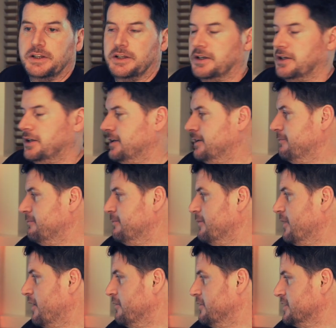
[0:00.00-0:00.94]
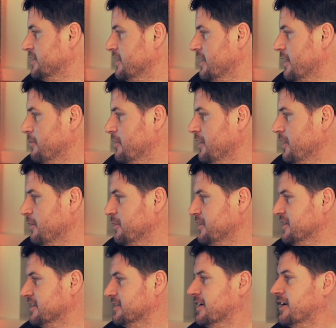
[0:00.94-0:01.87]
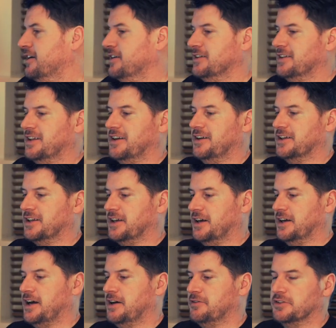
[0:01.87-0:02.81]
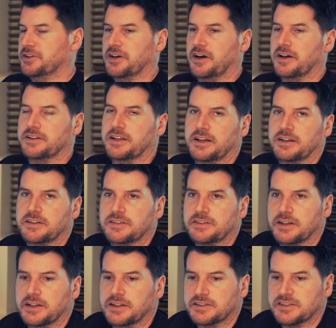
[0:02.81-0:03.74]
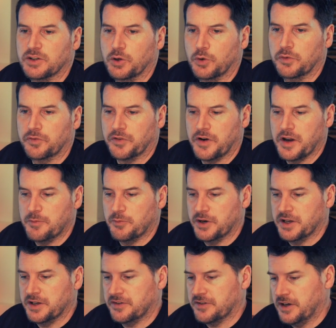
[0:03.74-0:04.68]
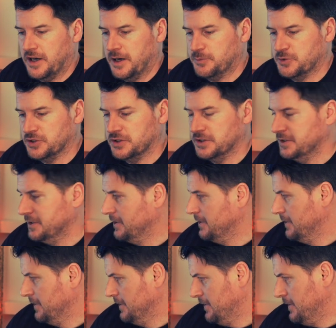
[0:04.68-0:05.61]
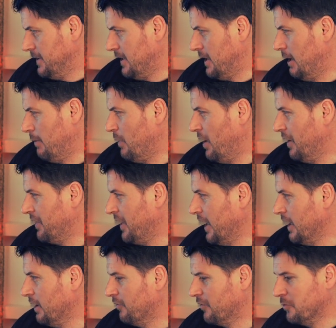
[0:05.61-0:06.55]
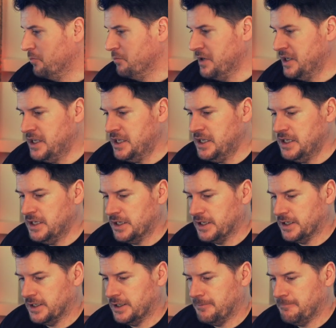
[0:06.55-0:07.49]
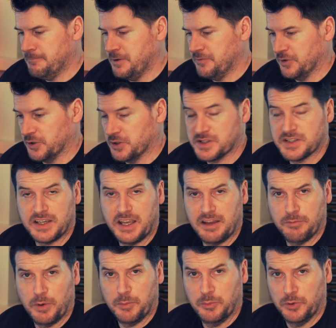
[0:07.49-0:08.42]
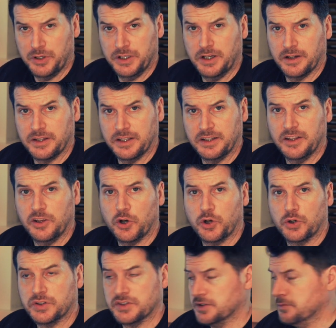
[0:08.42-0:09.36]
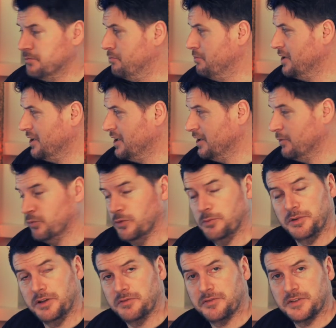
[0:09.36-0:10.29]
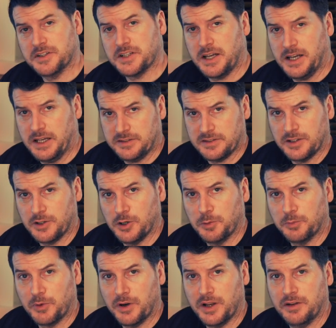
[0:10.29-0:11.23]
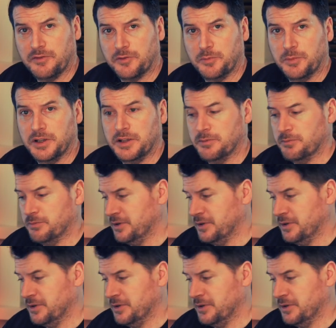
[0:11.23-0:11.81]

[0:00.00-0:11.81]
Obviously, I'm a little bit disheartened that I haven't got that slow frame rate option. I think for me, if I could save my money, I think the URSA Mini would be a fantastic upgrade for me.